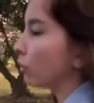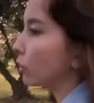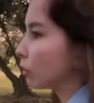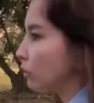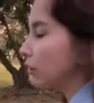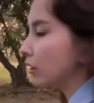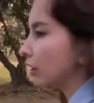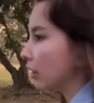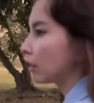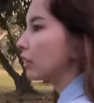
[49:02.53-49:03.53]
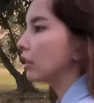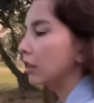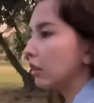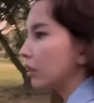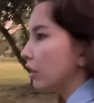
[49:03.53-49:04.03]
In Russian
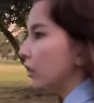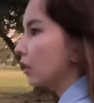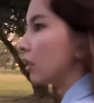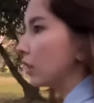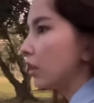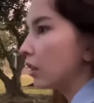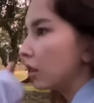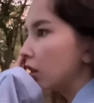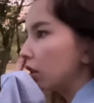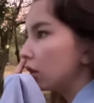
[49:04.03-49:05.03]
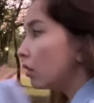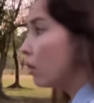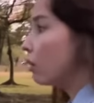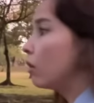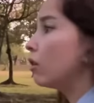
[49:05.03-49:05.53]
university, no park?
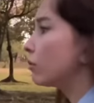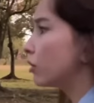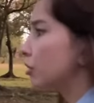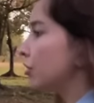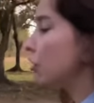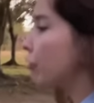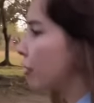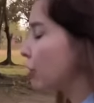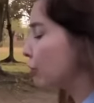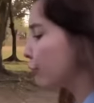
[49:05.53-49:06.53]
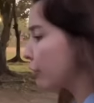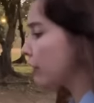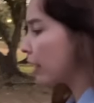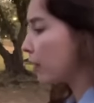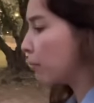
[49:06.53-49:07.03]
No, of course no. Russian university is
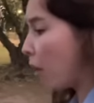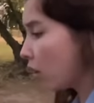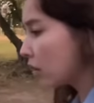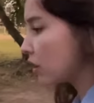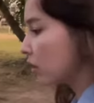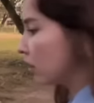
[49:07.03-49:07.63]
like a box.